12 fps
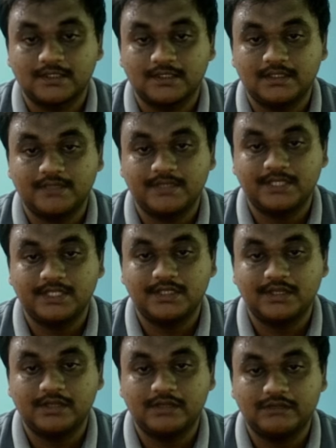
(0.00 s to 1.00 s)

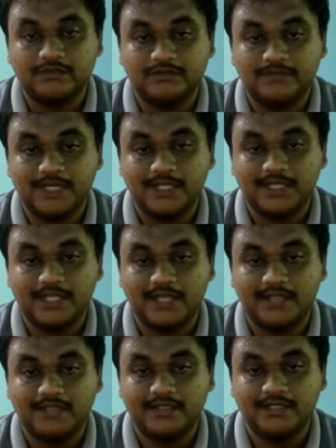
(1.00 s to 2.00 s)
the count part
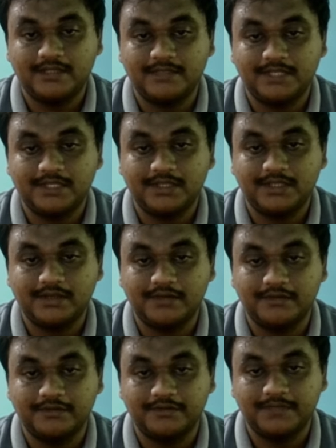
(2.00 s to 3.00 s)
and decrementing the
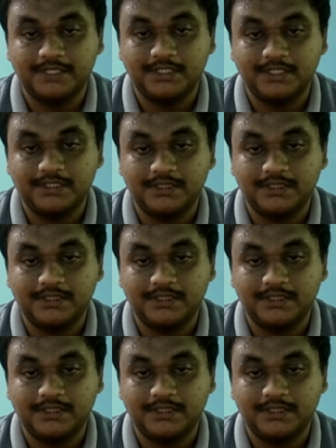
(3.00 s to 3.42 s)
count part,